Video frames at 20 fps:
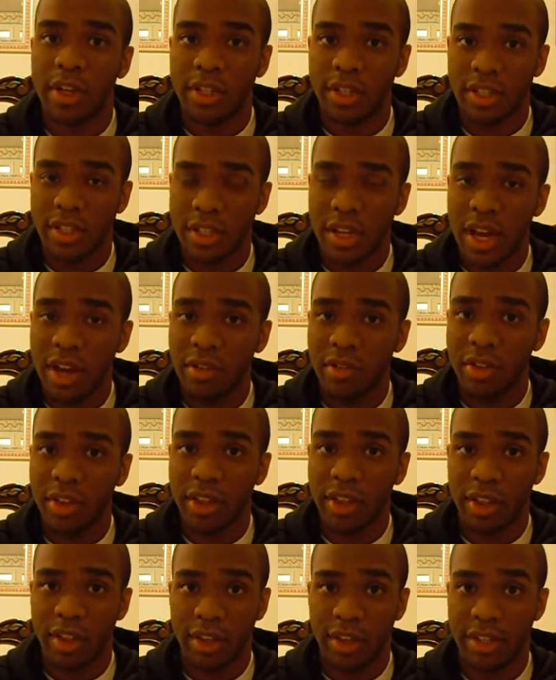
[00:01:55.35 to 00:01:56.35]
She's not
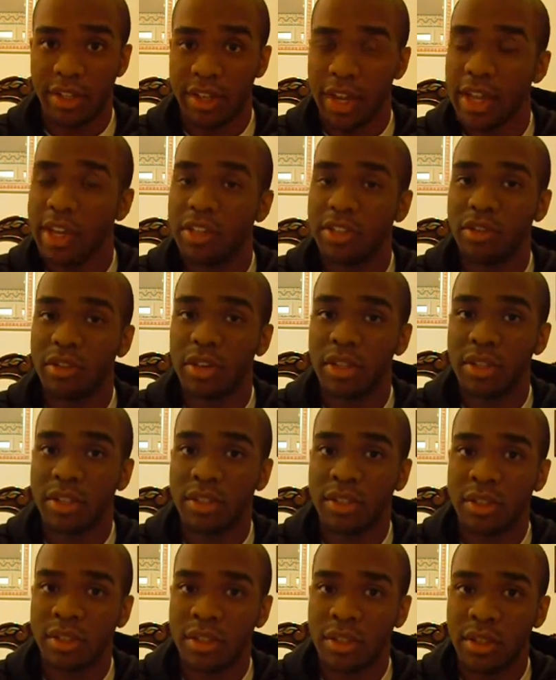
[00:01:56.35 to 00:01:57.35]
really
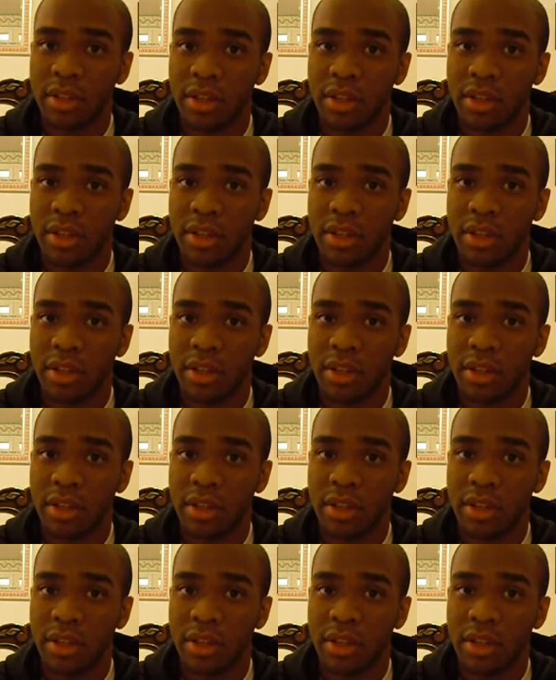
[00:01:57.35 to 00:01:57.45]
dangerous,